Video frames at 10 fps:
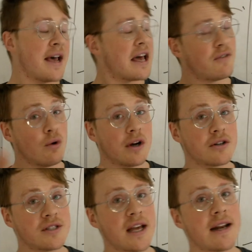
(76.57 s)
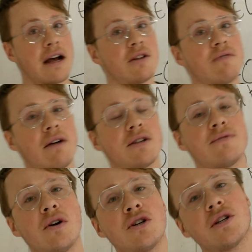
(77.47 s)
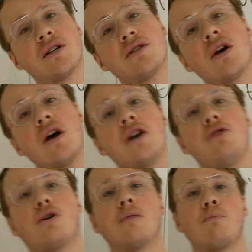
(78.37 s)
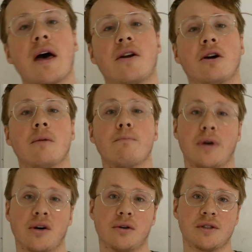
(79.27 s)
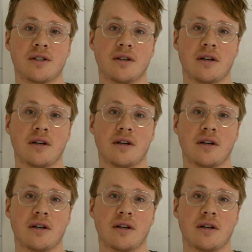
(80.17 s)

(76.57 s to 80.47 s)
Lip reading: If you understand how the virus functions, you can better build